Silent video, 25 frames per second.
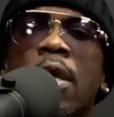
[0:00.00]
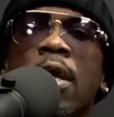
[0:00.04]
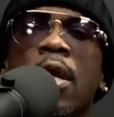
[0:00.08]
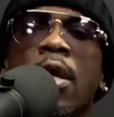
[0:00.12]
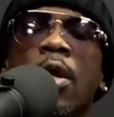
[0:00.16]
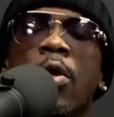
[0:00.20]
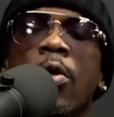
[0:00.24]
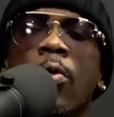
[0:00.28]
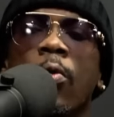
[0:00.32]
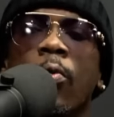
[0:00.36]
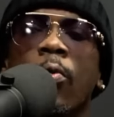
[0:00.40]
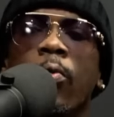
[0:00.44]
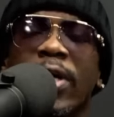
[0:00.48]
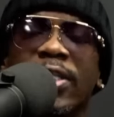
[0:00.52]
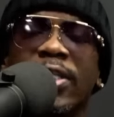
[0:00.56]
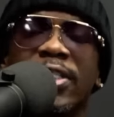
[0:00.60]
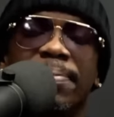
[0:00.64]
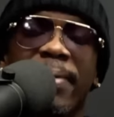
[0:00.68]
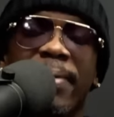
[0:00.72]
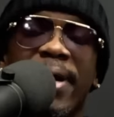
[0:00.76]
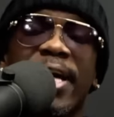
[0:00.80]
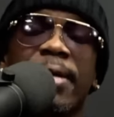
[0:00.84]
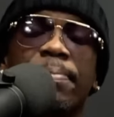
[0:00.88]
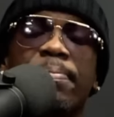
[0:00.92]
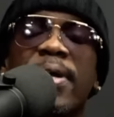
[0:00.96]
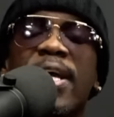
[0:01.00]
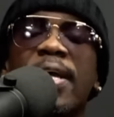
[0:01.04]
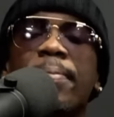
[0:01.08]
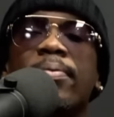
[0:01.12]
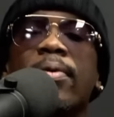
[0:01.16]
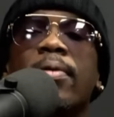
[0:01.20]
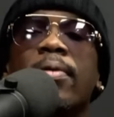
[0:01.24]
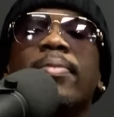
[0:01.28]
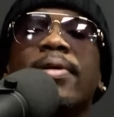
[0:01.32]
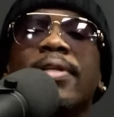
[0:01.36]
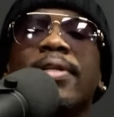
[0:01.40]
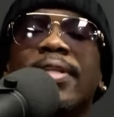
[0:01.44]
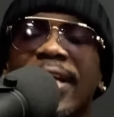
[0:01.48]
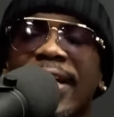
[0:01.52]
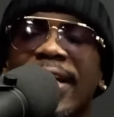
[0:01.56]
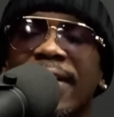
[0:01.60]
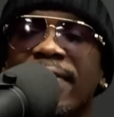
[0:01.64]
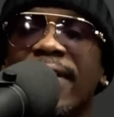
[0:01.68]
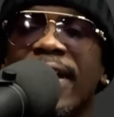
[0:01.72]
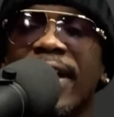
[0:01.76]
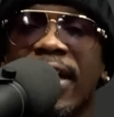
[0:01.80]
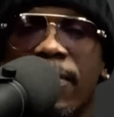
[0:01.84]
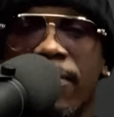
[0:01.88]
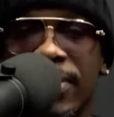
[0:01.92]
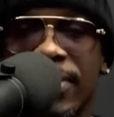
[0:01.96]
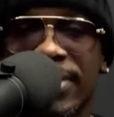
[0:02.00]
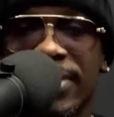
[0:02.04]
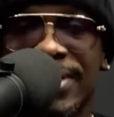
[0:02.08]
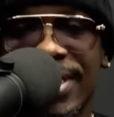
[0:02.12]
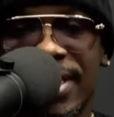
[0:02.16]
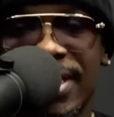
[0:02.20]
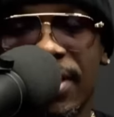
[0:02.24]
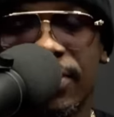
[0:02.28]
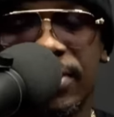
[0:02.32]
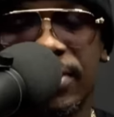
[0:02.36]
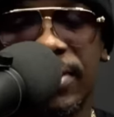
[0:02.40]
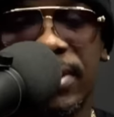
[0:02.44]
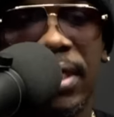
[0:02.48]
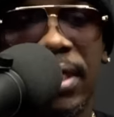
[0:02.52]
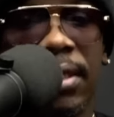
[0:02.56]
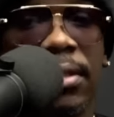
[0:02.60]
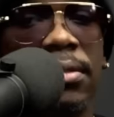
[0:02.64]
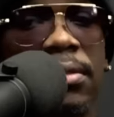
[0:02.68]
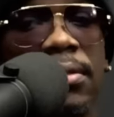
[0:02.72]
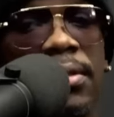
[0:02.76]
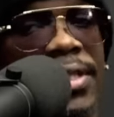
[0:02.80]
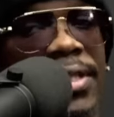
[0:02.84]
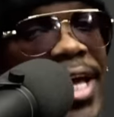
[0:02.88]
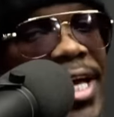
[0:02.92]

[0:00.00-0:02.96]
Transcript: which made people believe that he was guilty. That's